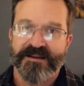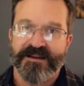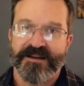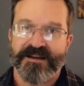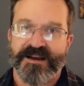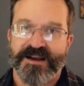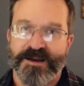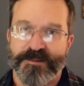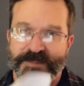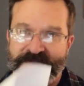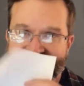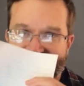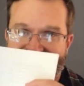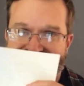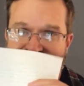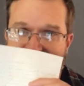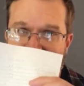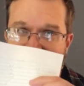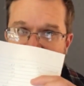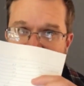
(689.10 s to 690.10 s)
I made
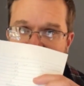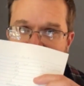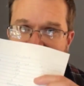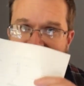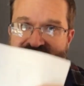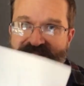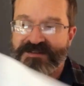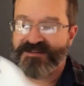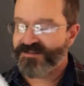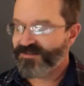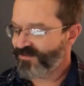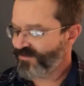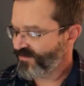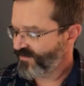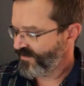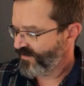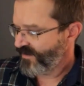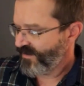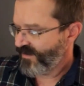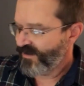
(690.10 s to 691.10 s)
some notes.
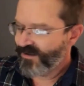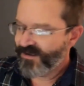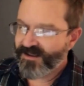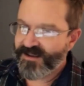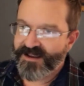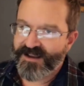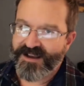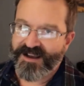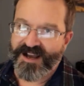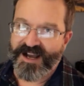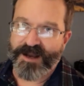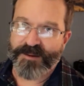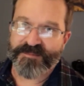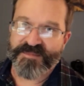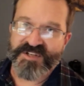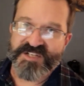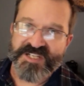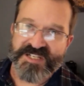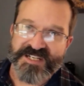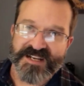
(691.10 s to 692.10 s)
I'm going
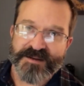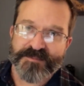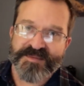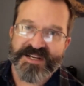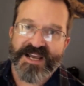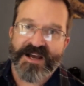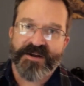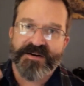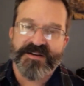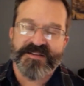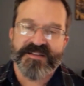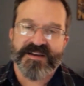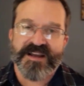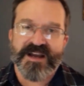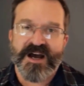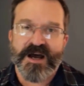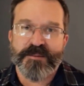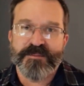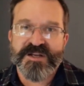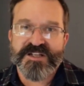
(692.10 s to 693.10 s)
to stick them down in the
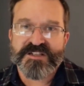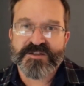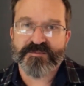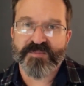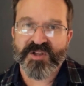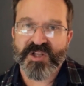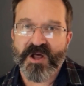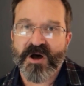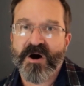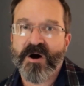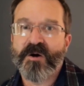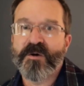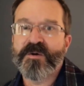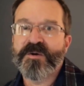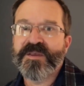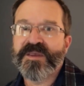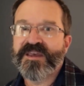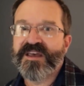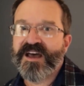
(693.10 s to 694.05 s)
comments below.